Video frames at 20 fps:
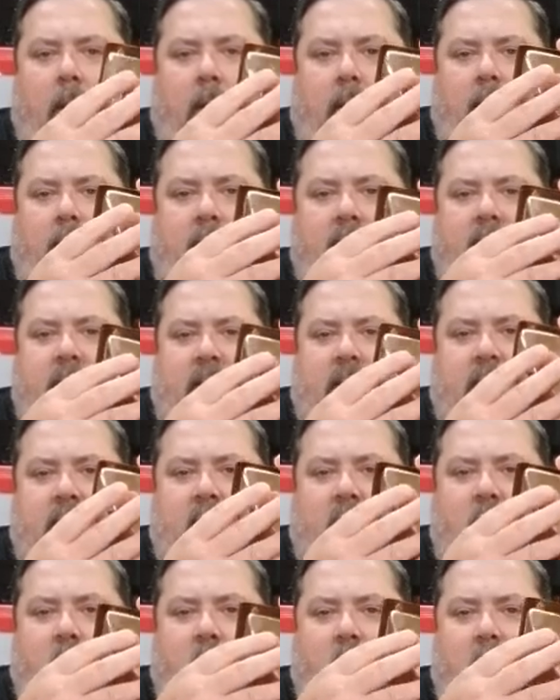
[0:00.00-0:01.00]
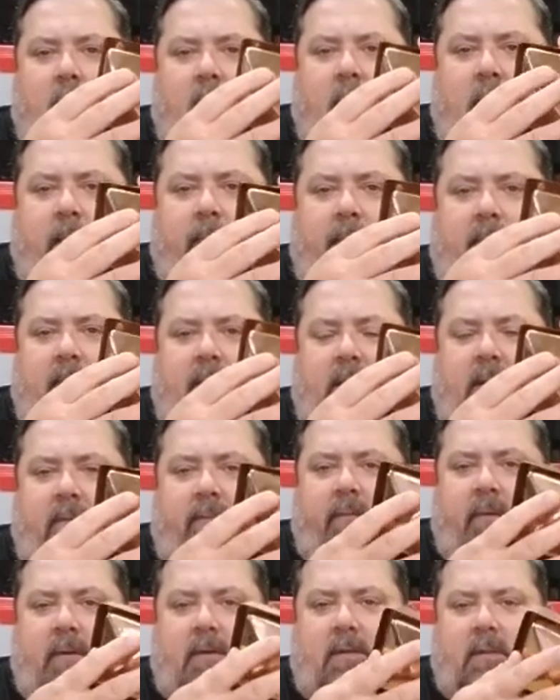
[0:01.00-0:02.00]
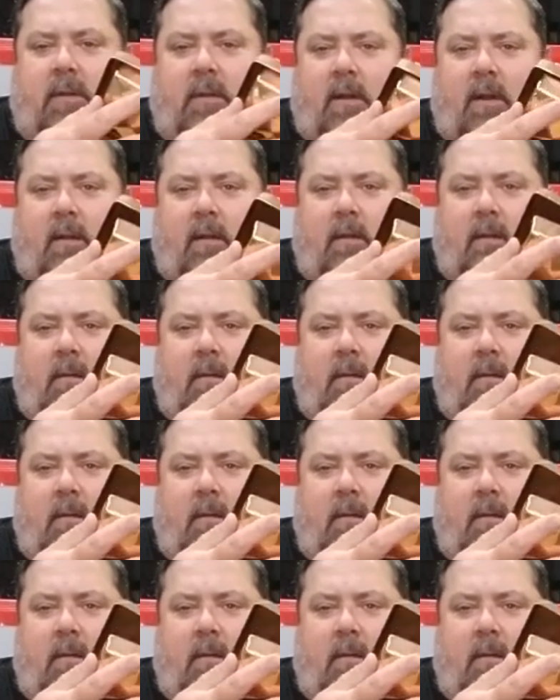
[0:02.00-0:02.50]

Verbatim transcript: You can see that's quite a bit of difference in there.